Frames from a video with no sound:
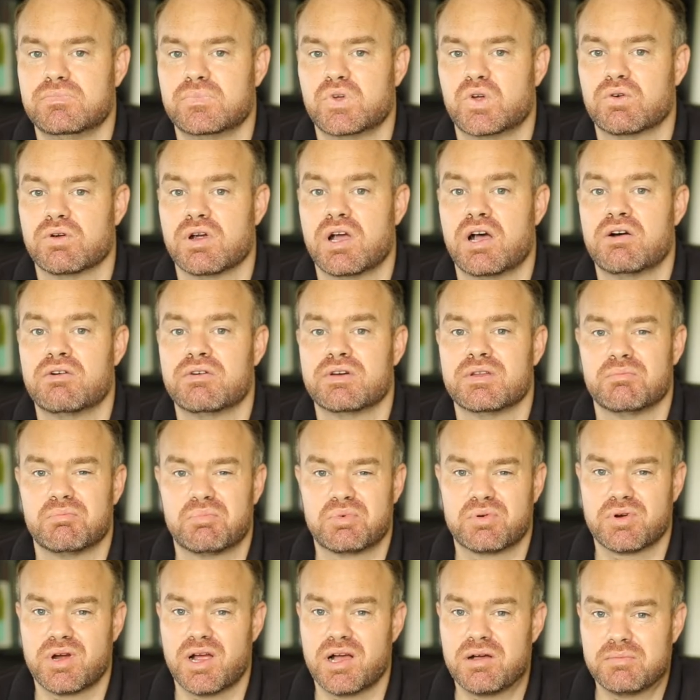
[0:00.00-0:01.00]
grow in
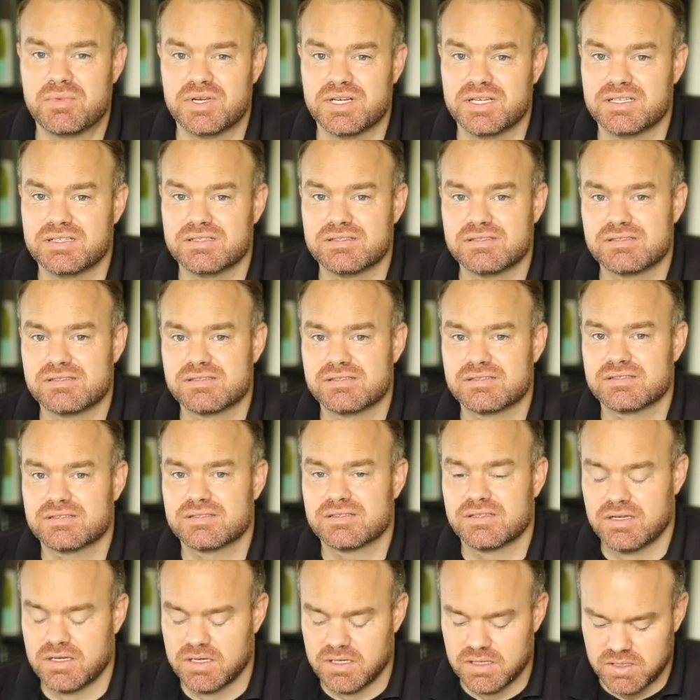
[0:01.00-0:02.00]
prominence?
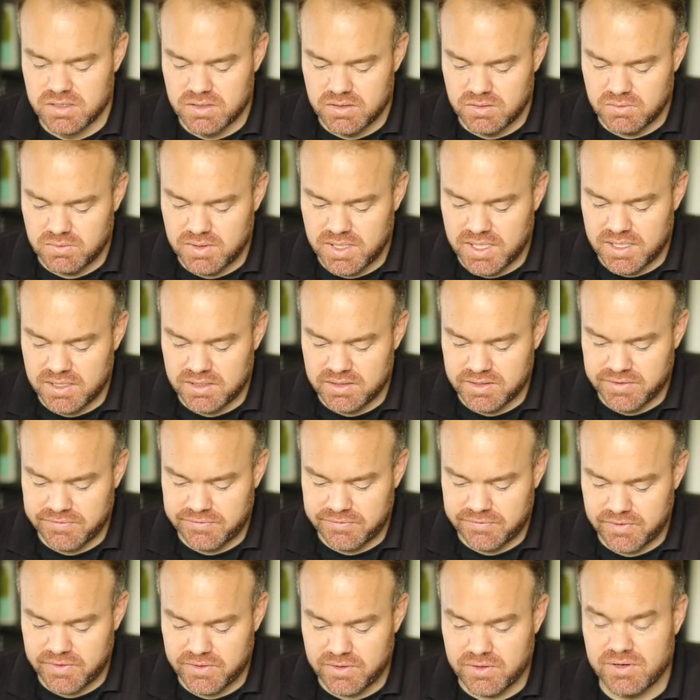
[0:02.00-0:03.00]
Well, if
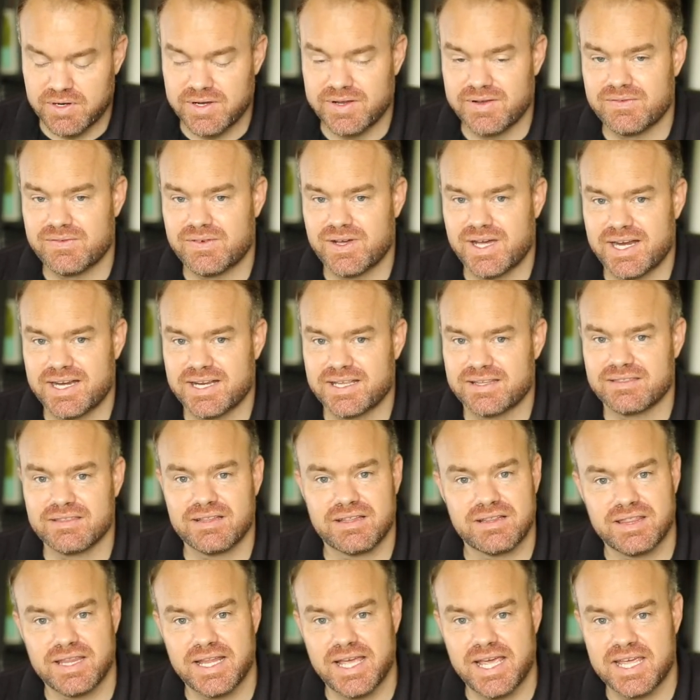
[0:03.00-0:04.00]
you're inviting
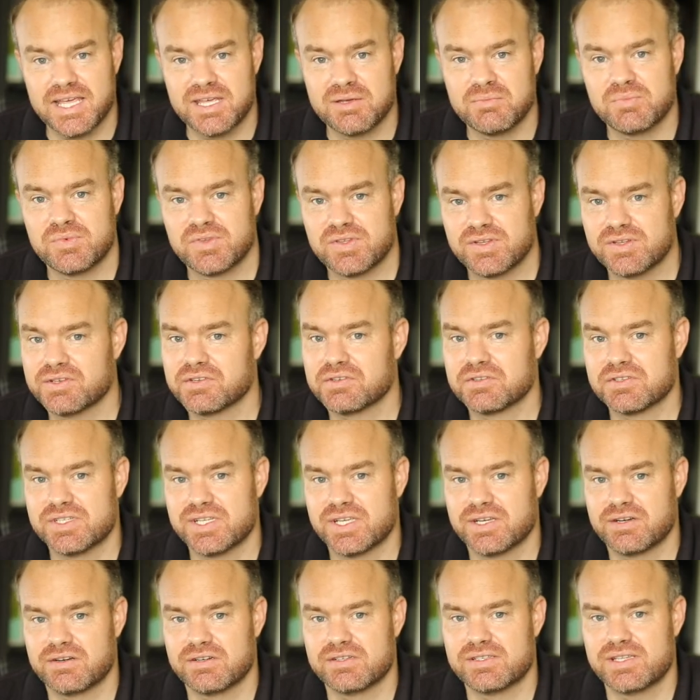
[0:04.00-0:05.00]
the lame to your
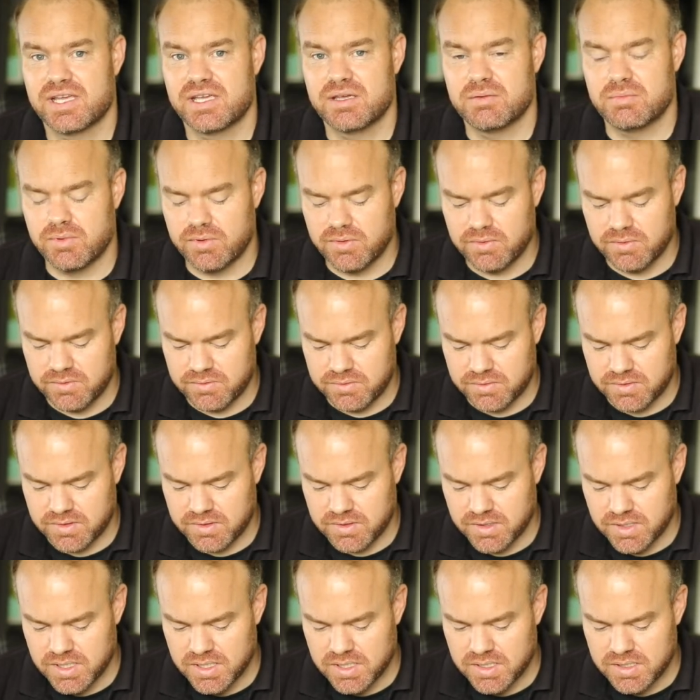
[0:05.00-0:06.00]
dinner table
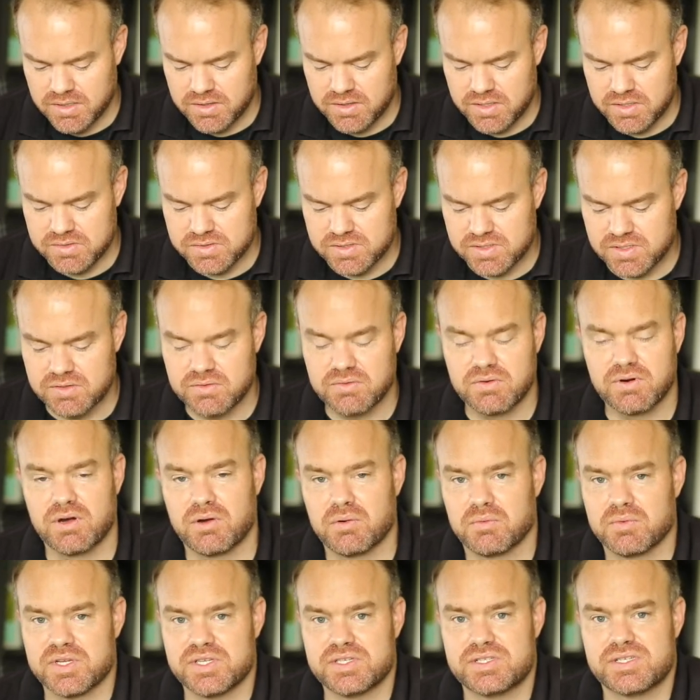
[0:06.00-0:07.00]
or those who
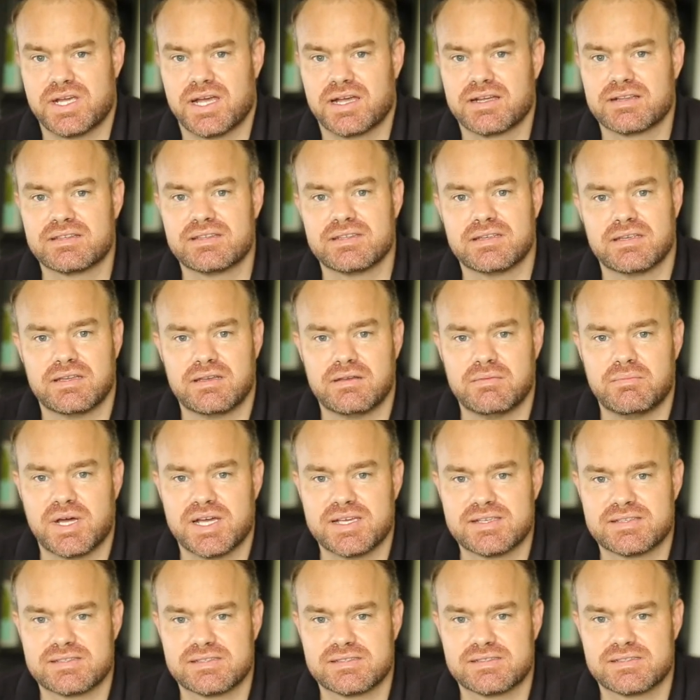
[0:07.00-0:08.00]
are rejected
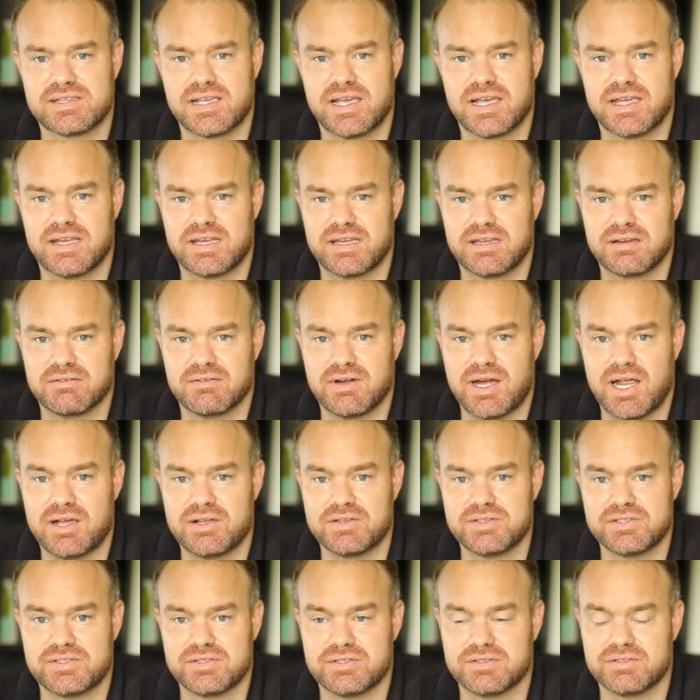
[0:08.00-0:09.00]
by society
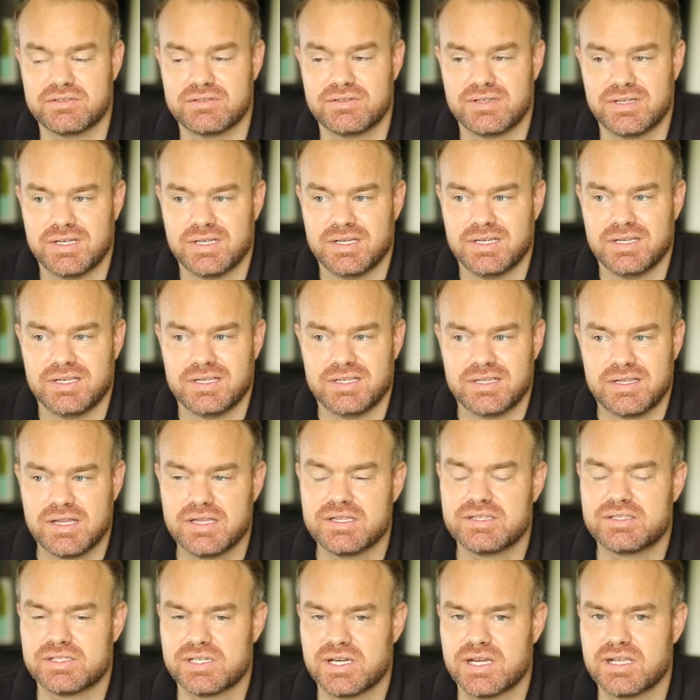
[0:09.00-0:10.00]
around you,
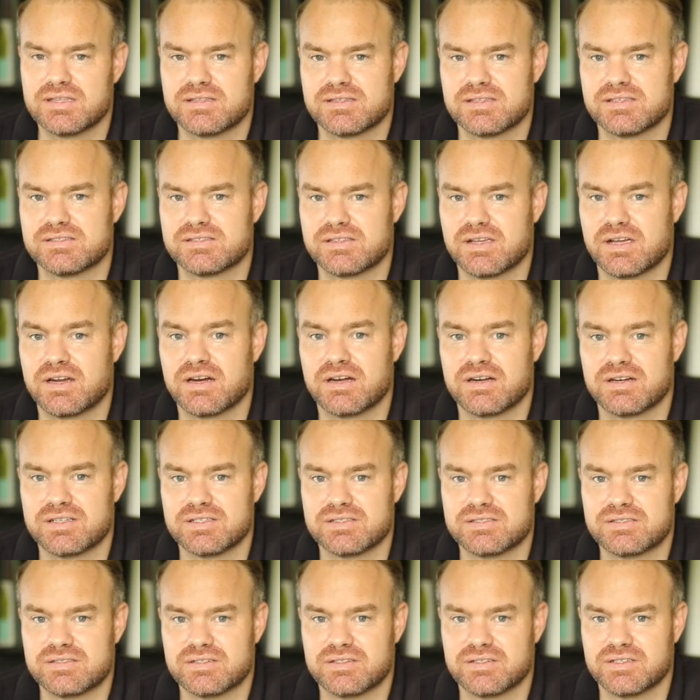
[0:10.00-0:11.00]
the chances are
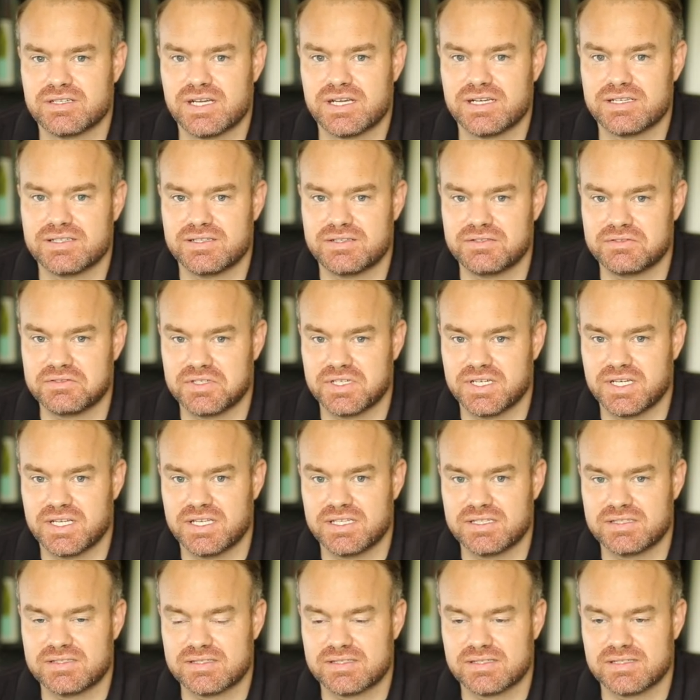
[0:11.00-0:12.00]
is you're not doing
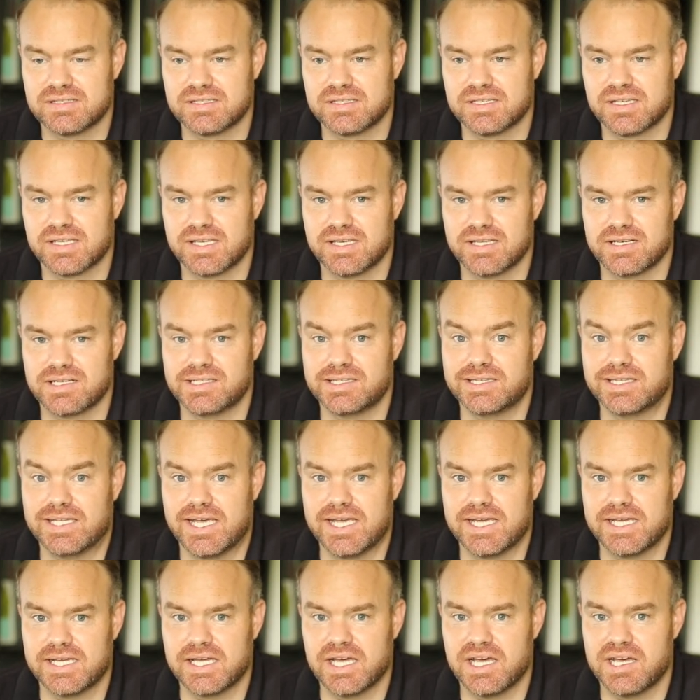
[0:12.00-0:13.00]
it to get a
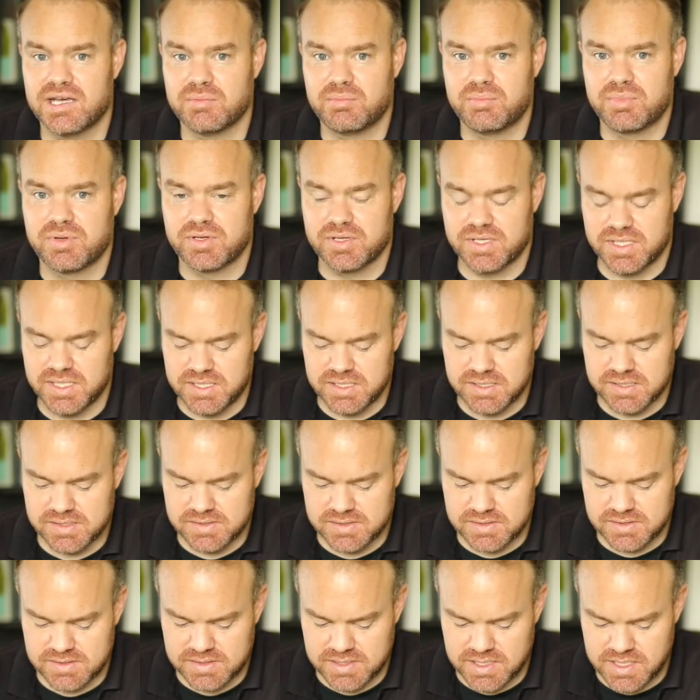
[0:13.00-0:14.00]
leg up in
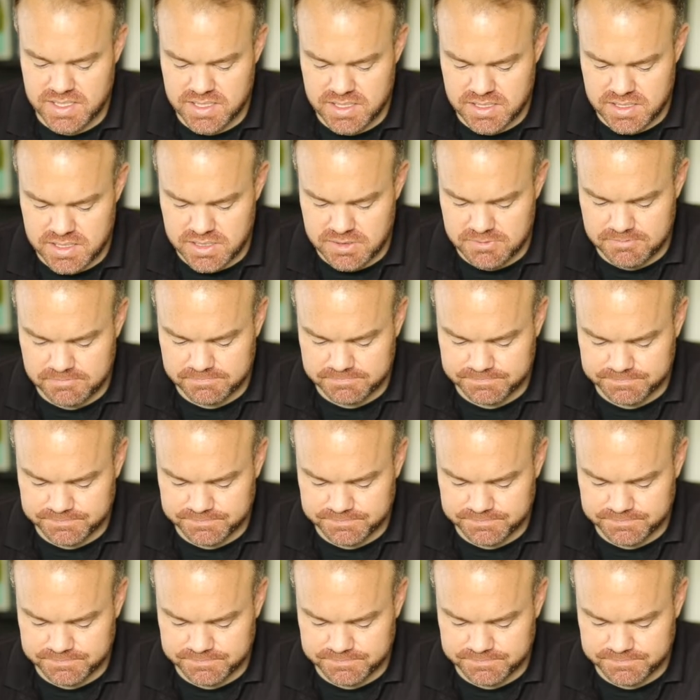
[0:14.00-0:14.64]
society.